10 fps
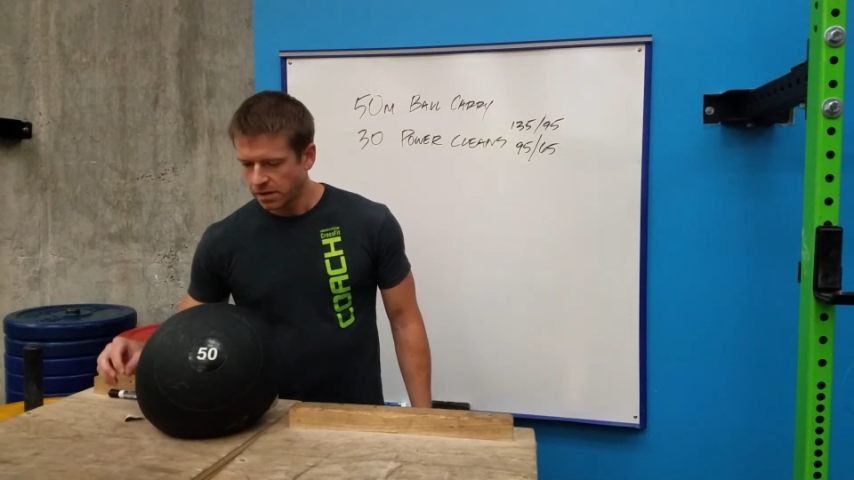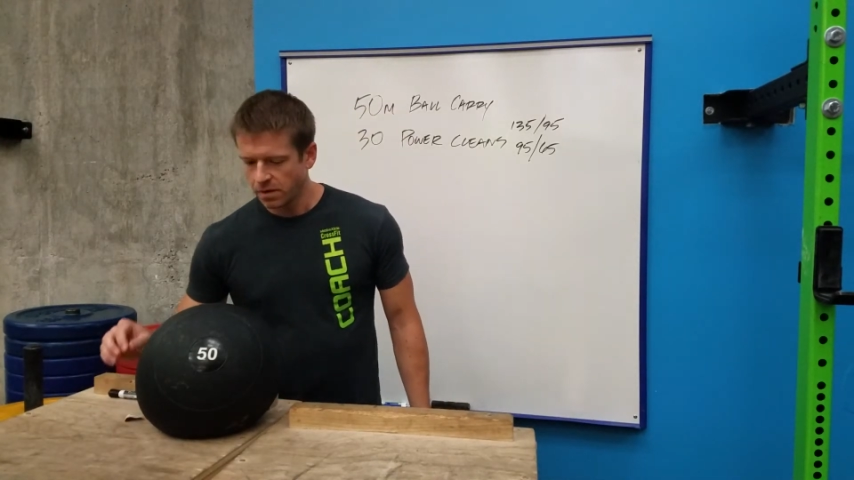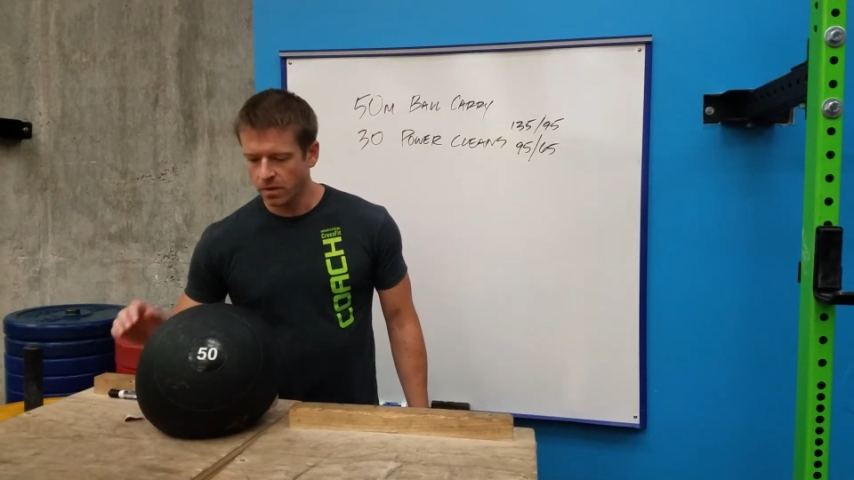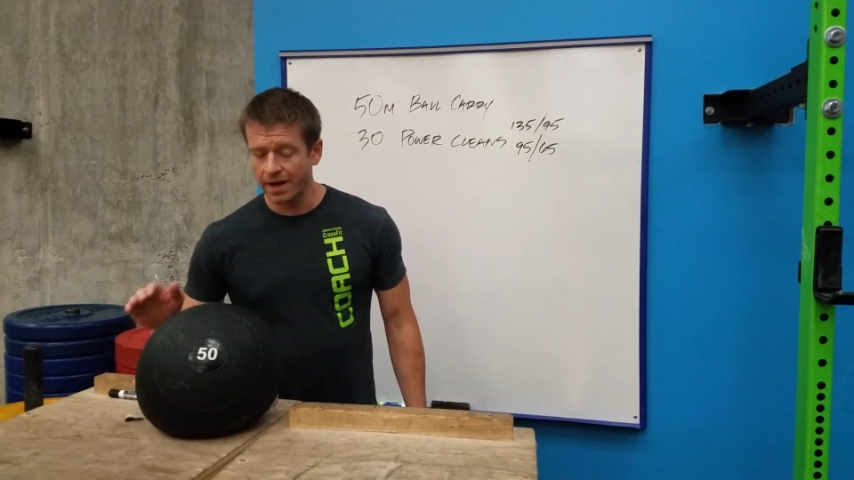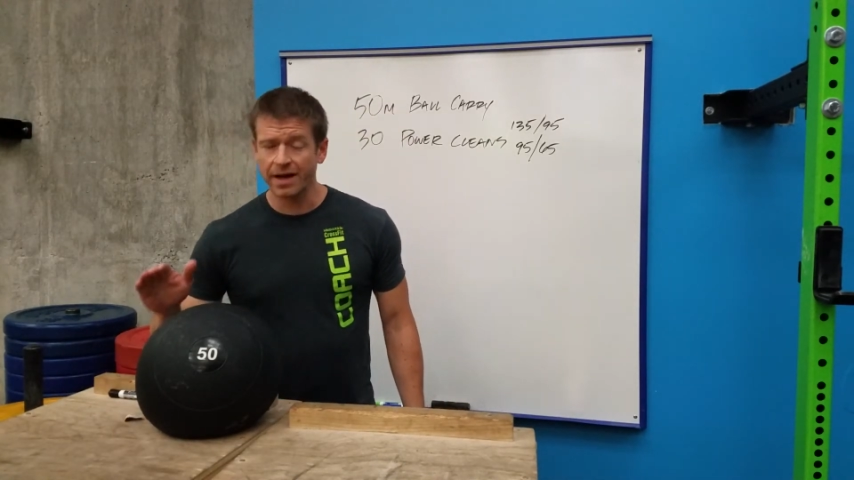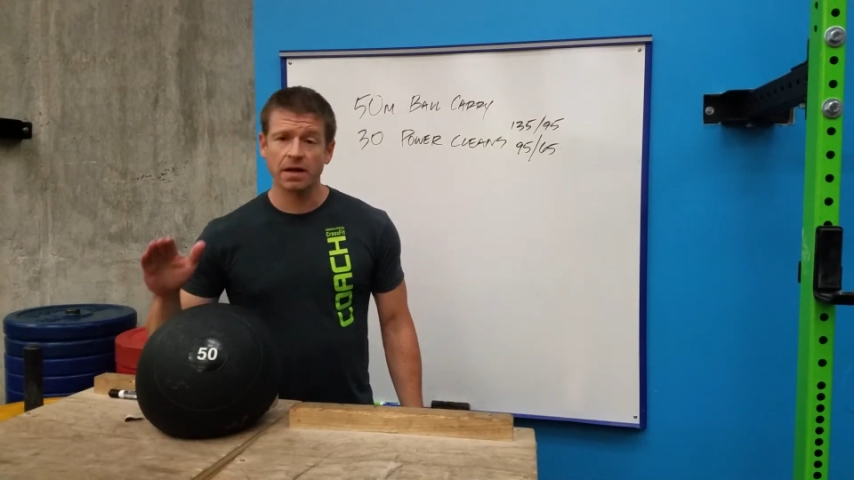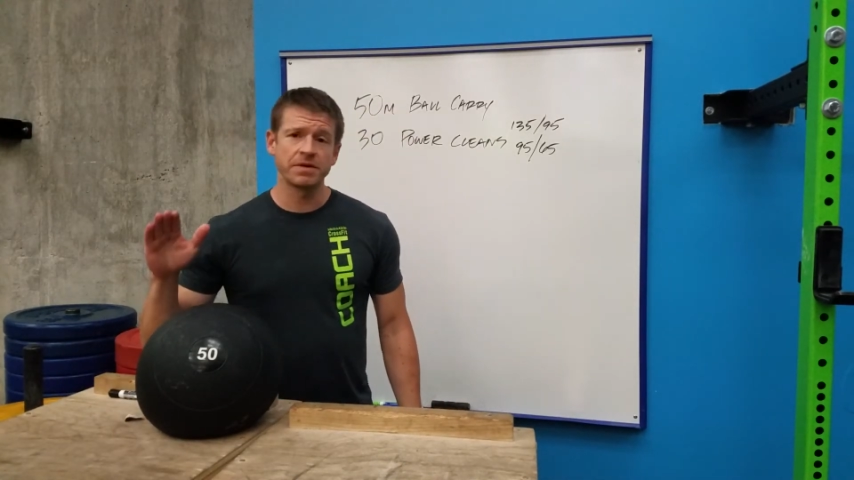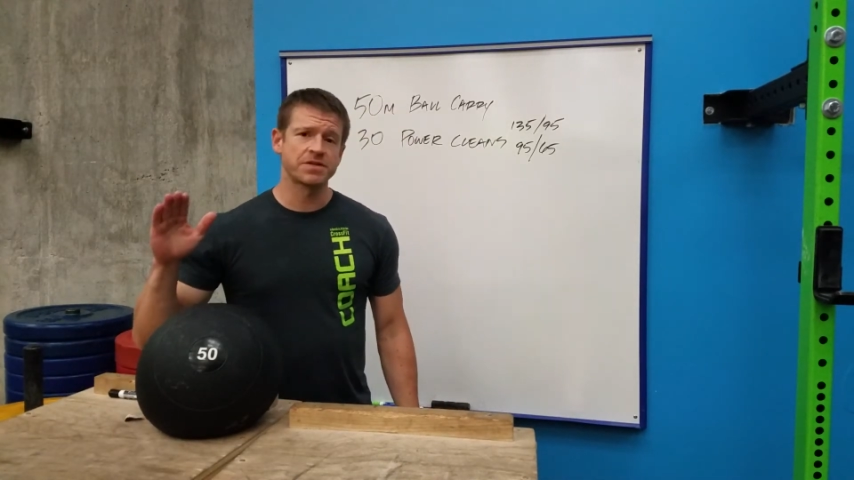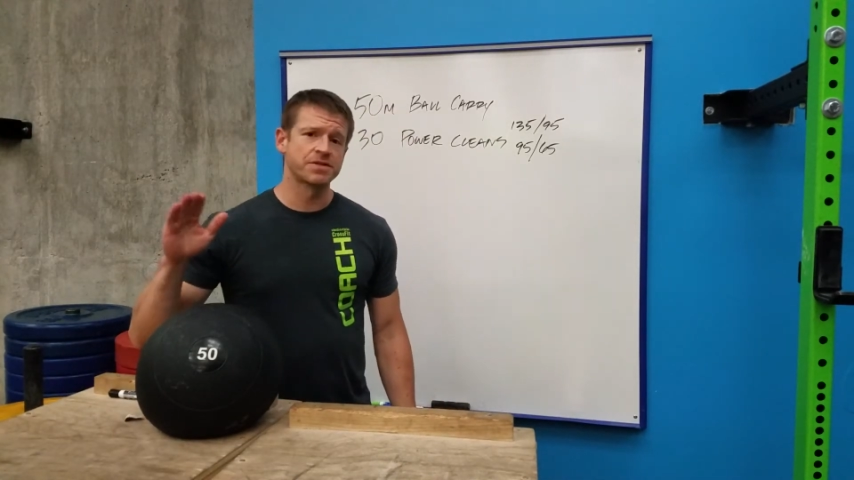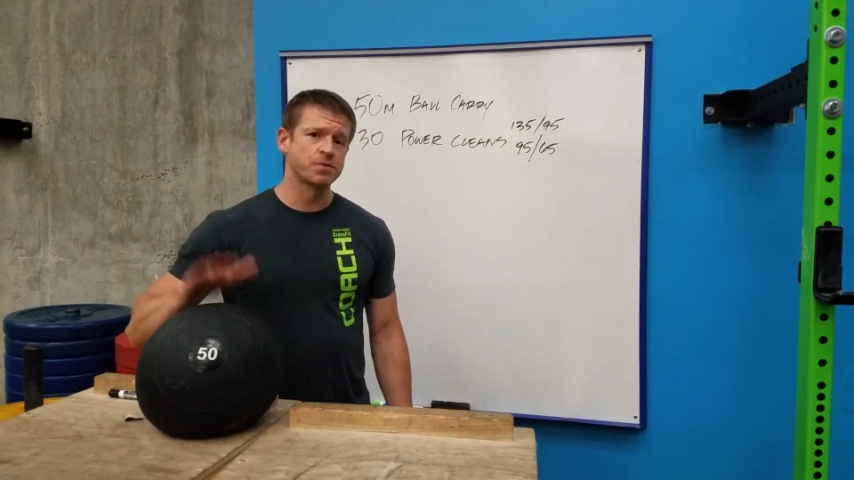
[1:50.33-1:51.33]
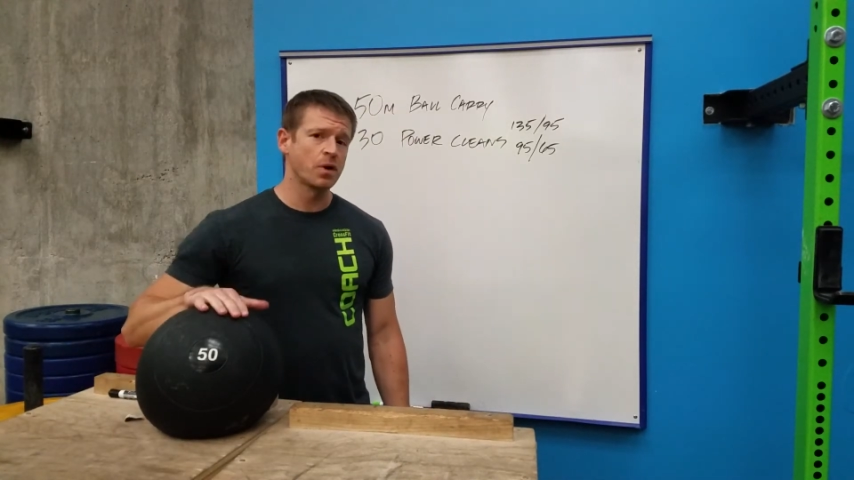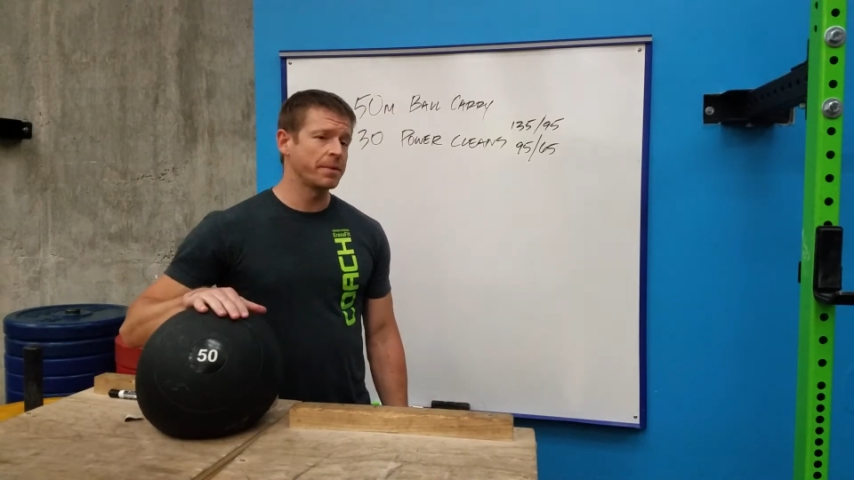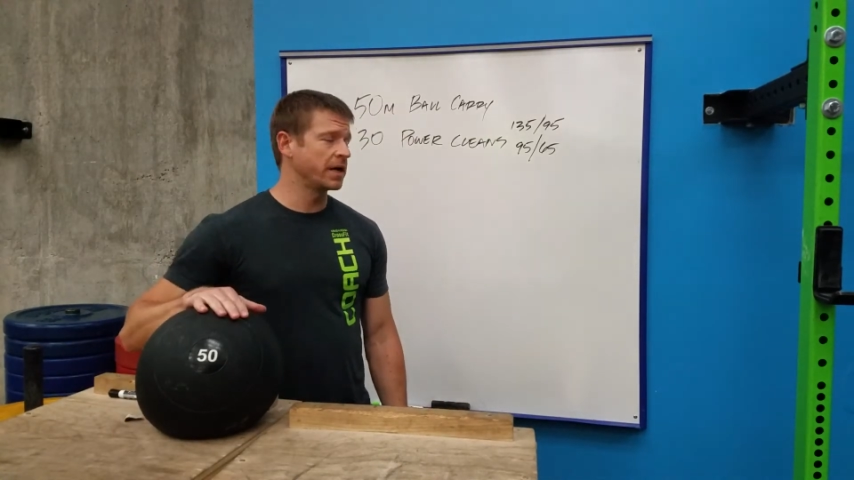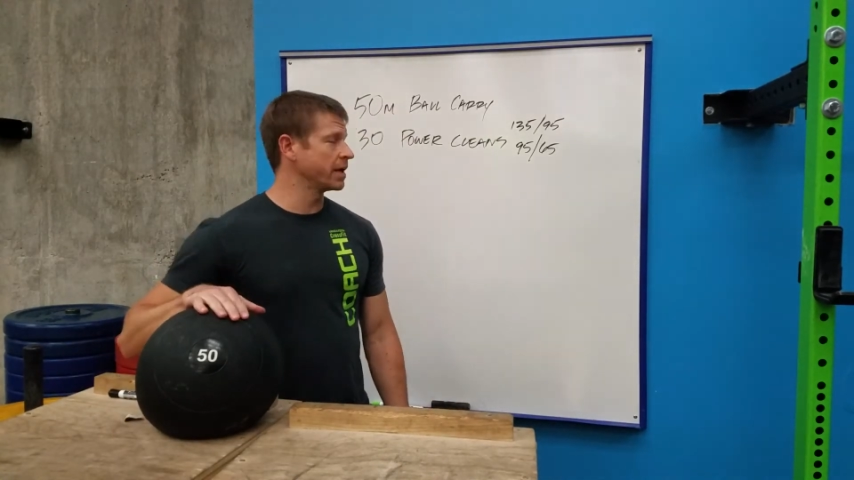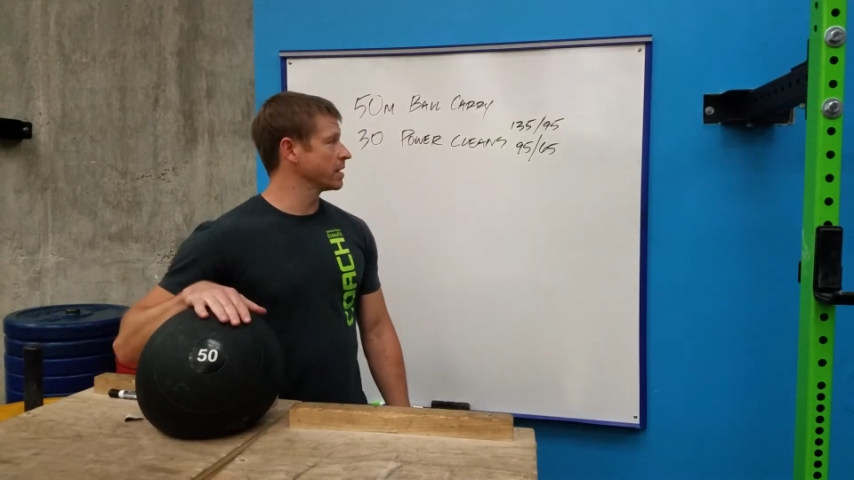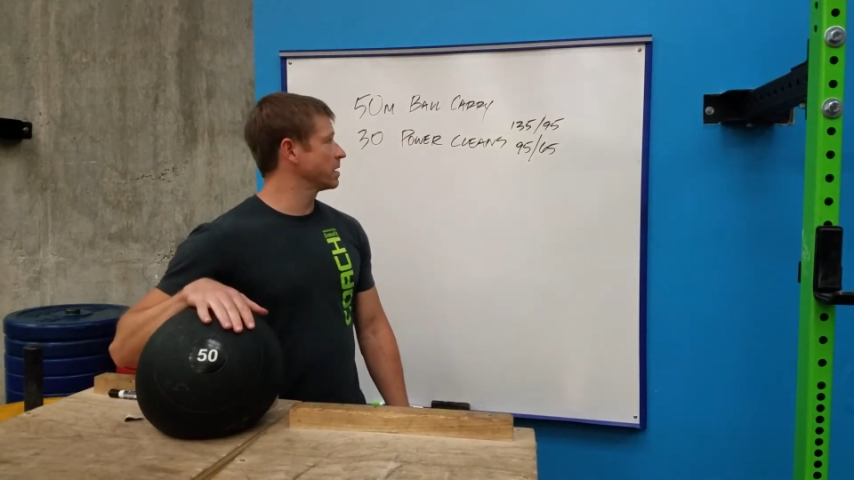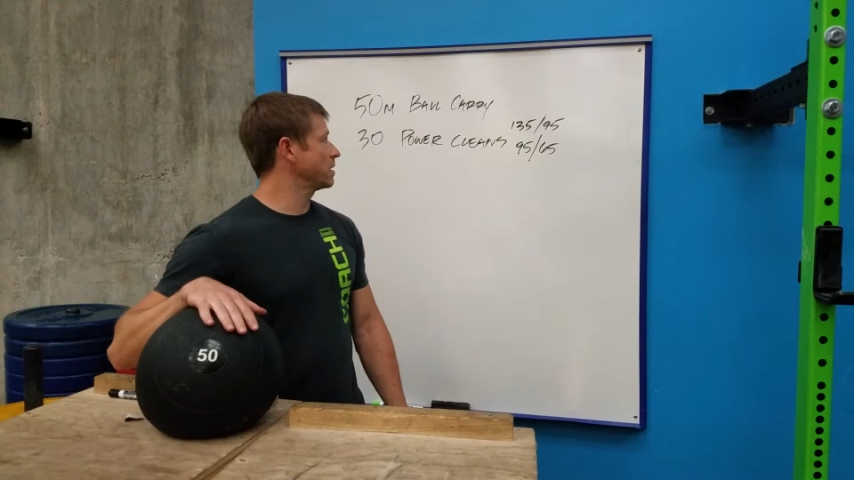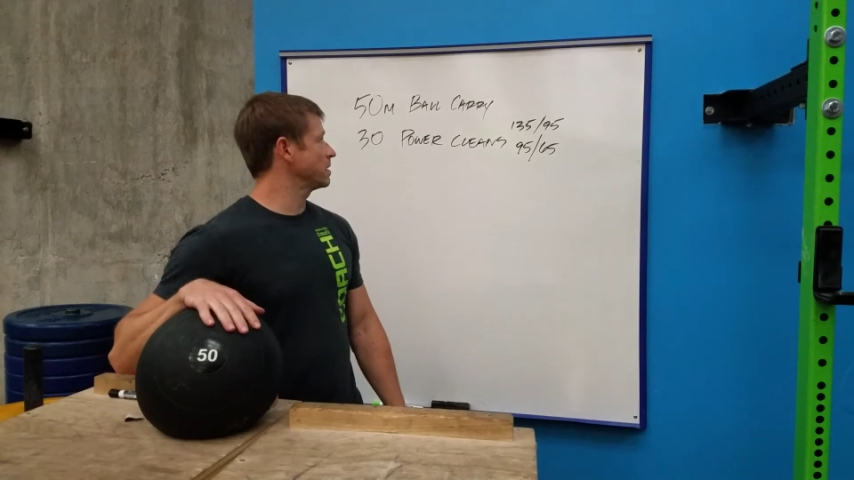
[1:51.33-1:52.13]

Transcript: you are not going to be swimming